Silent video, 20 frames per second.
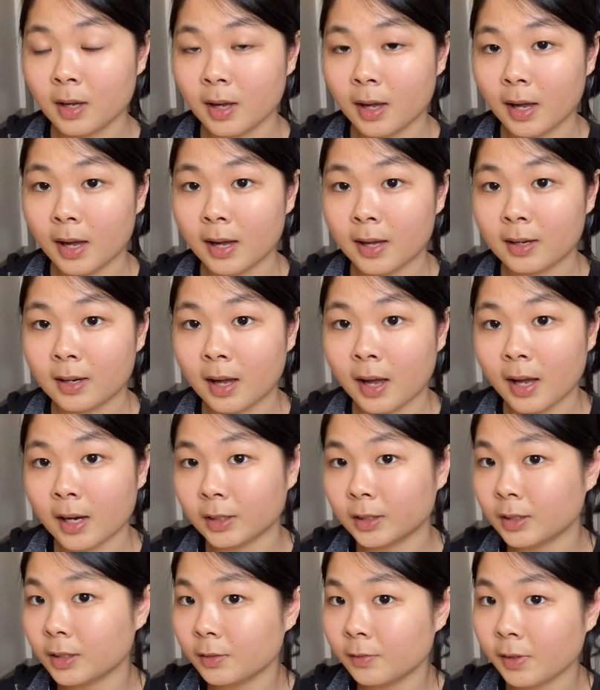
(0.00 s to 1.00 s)
And I
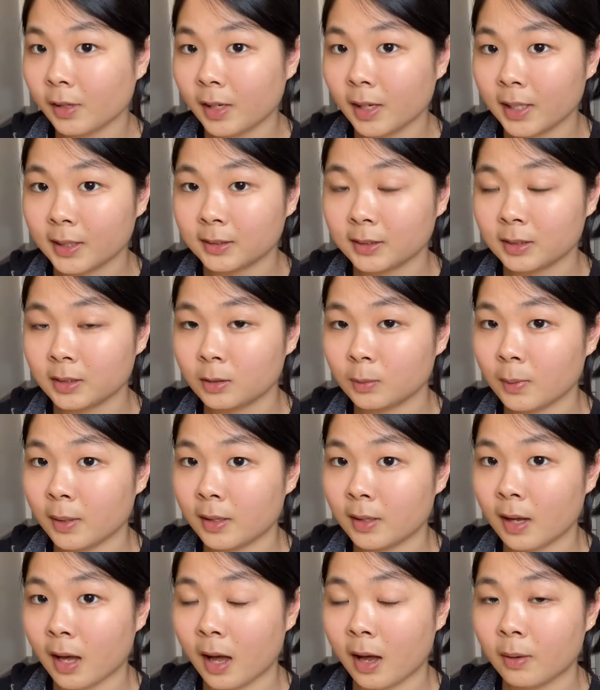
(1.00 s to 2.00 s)
actually realized this
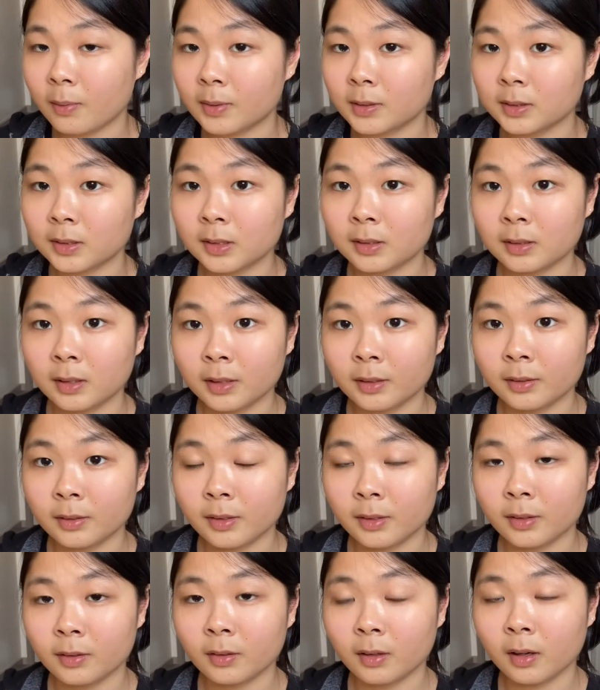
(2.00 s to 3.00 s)
when I was in
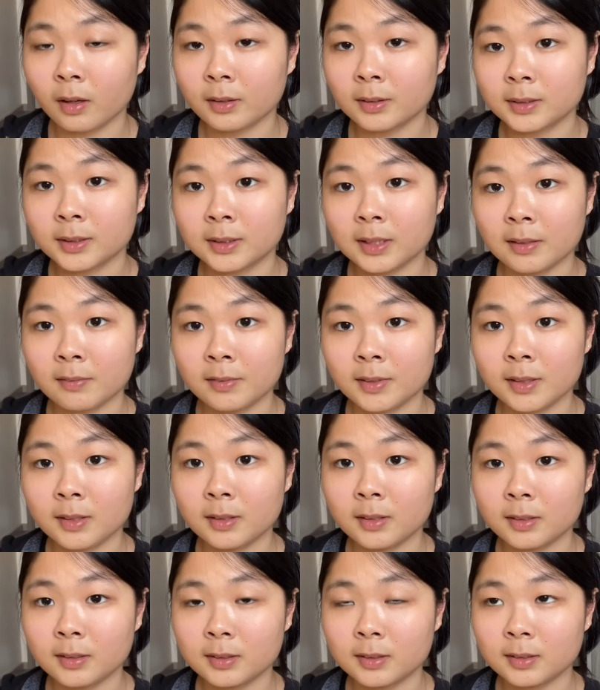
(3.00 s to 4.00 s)
London on
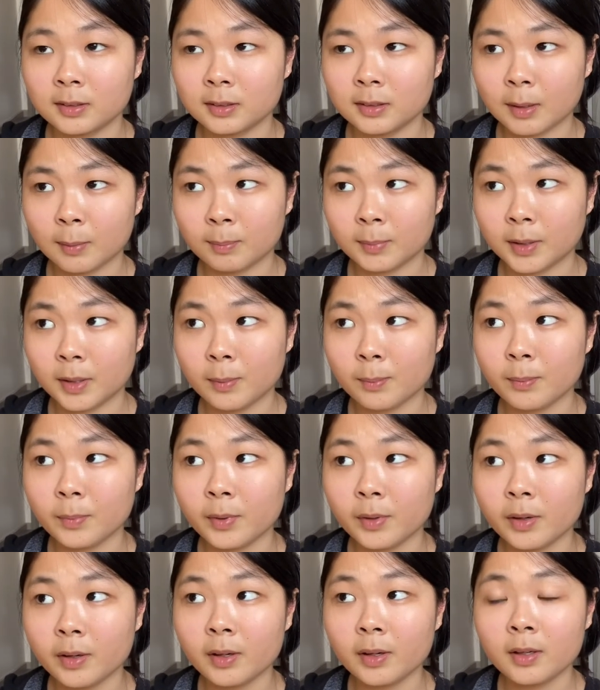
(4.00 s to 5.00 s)
7th
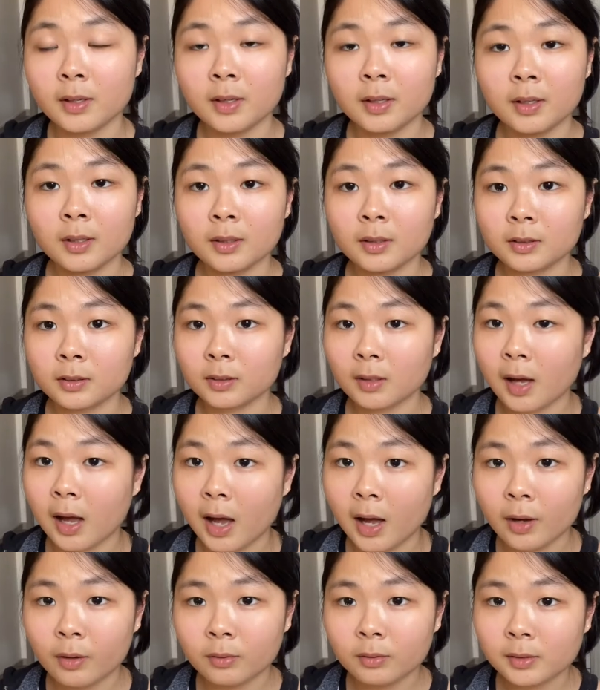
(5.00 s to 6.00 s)
September so
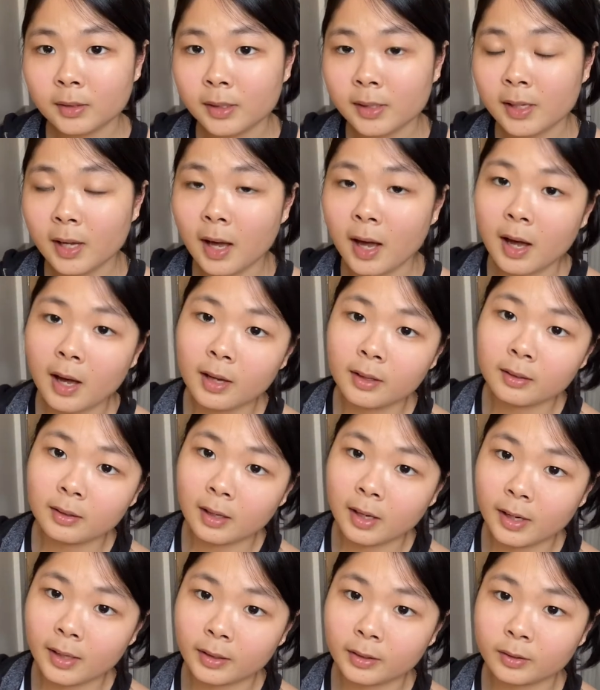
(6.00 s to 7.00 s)
I only had
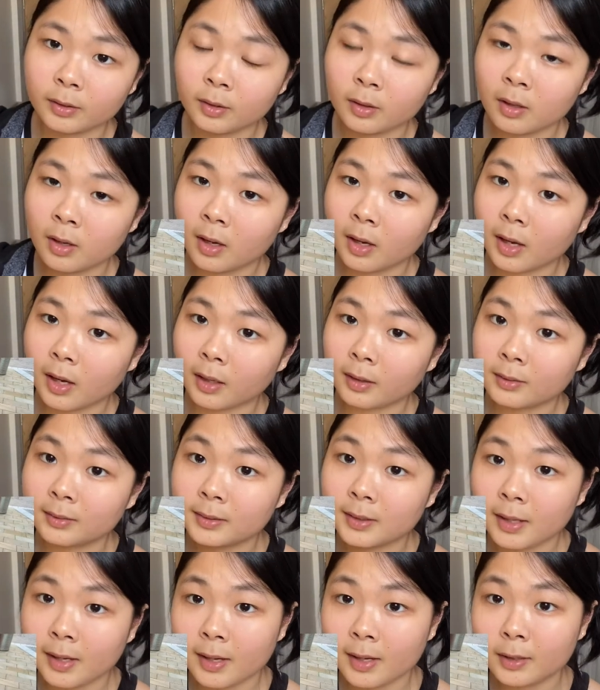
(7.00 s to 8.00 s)
like a
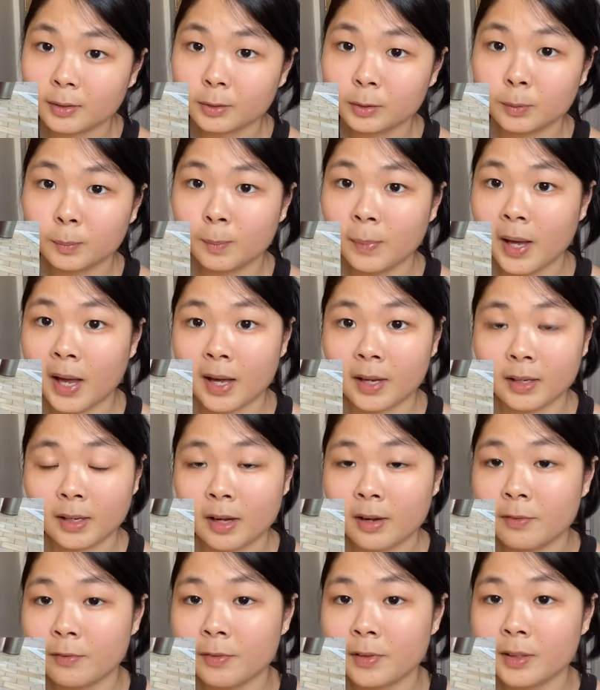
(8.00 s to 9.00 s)
day to pack
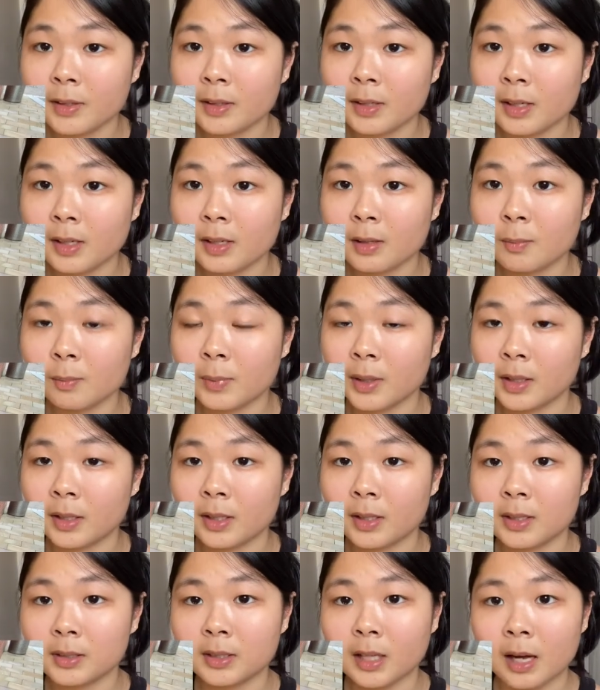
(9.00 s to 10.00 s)
everything
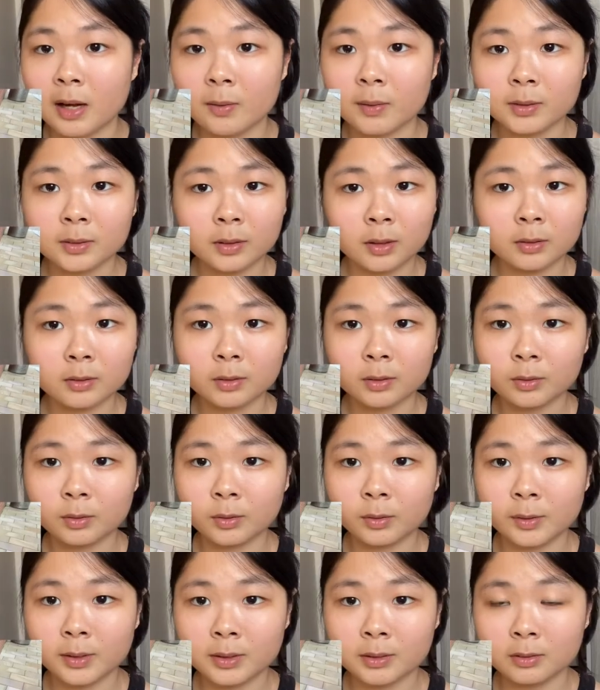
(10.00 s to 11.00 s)
because I was also
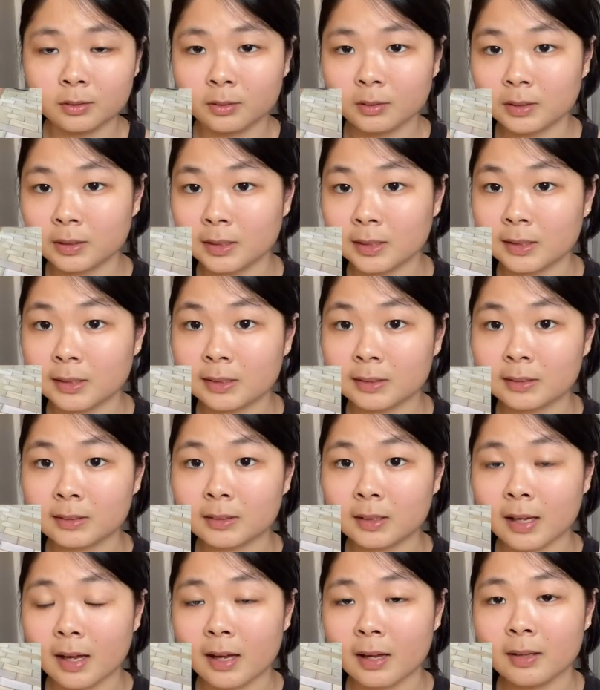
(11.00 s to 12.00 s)
going to
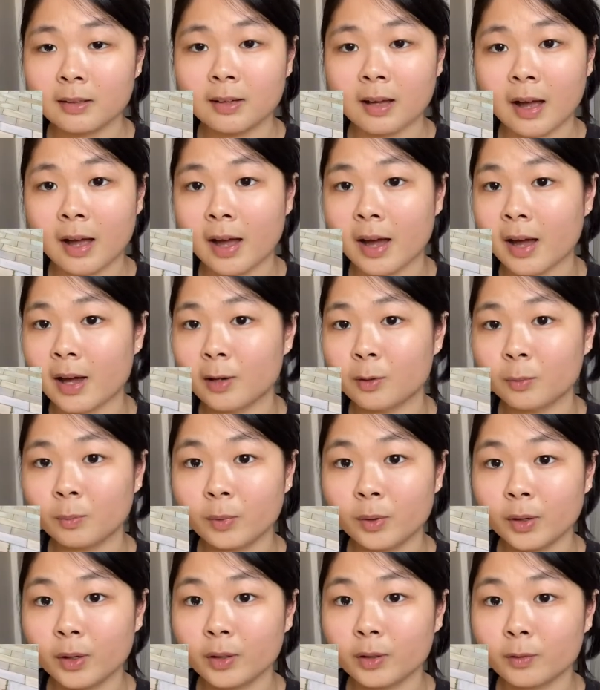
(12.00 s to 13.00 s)
Leeds and I had
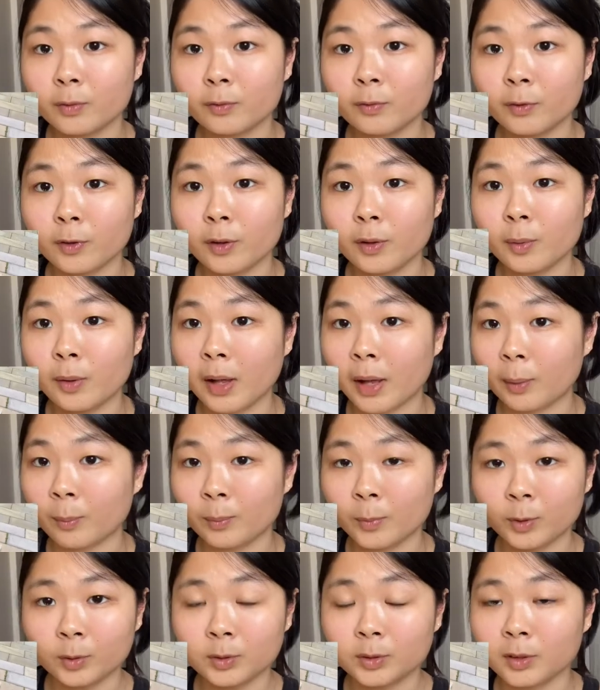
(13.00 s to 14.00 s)
work for like
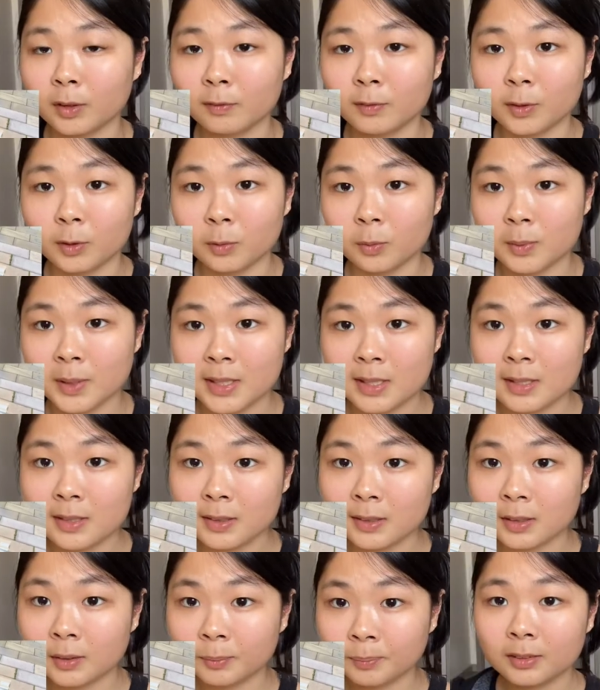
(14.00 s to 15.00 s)
most of the
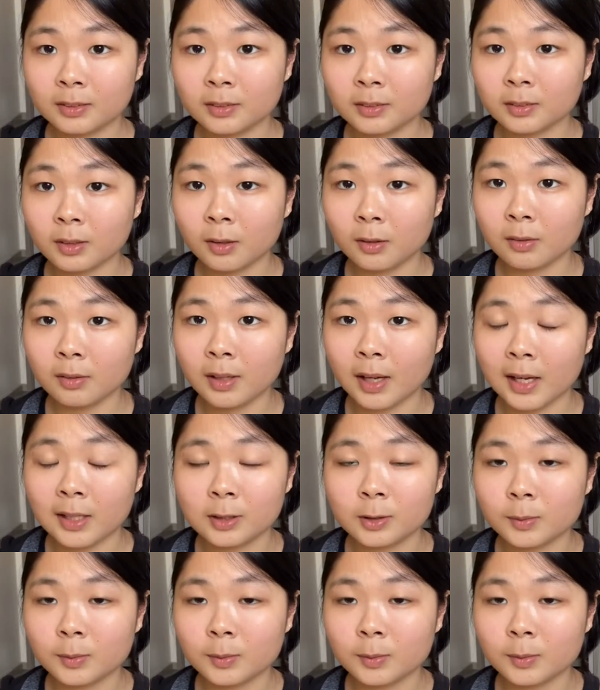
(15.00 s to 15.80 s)
week. And so last